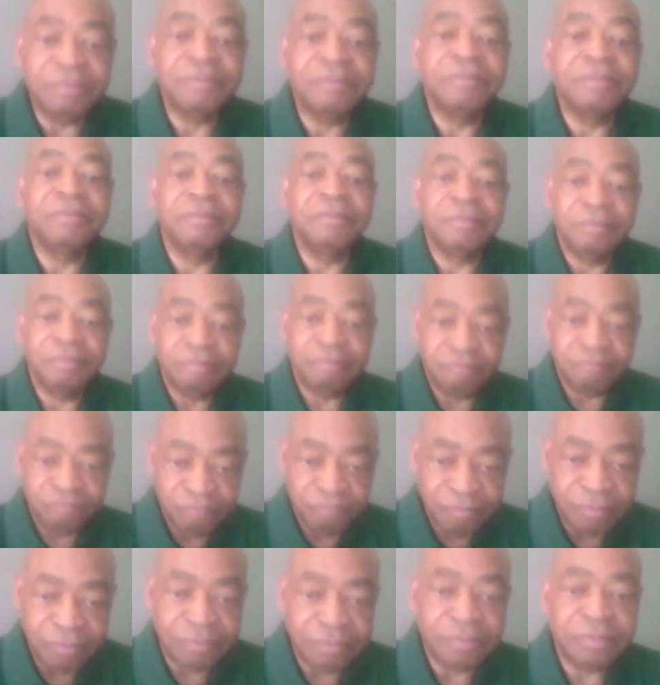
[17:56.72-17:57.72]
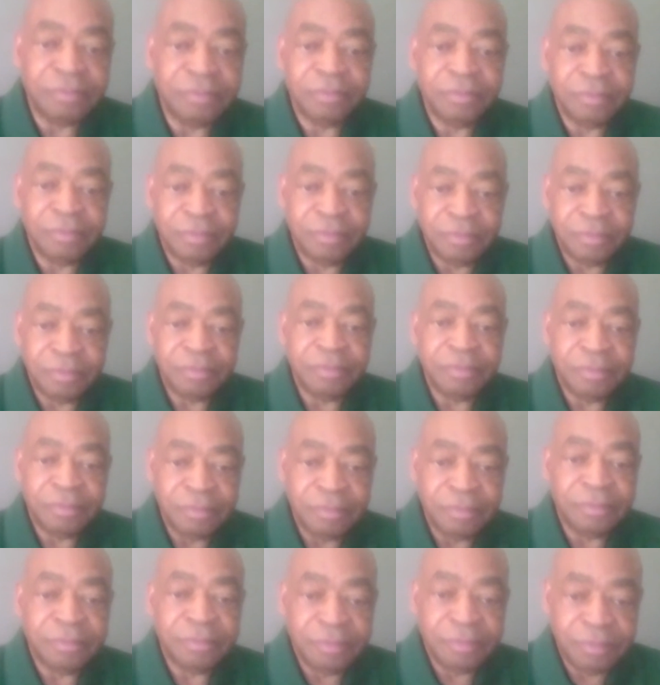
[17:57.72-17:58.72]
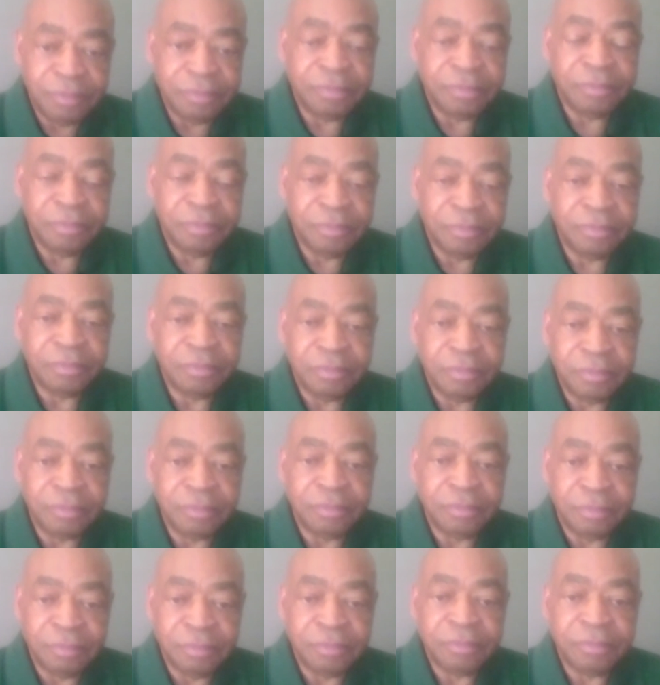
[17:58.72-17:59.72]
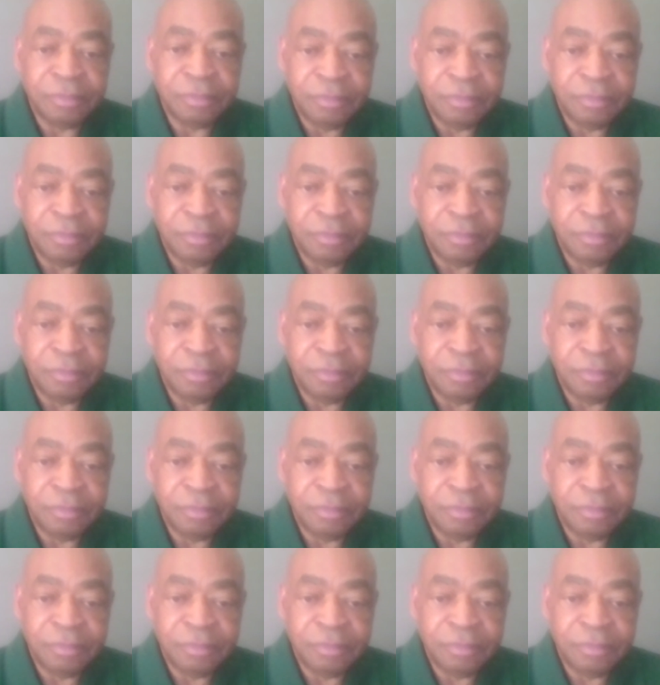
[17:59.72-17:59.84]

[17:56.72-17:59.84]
What was that like for you guys on the ship waiting?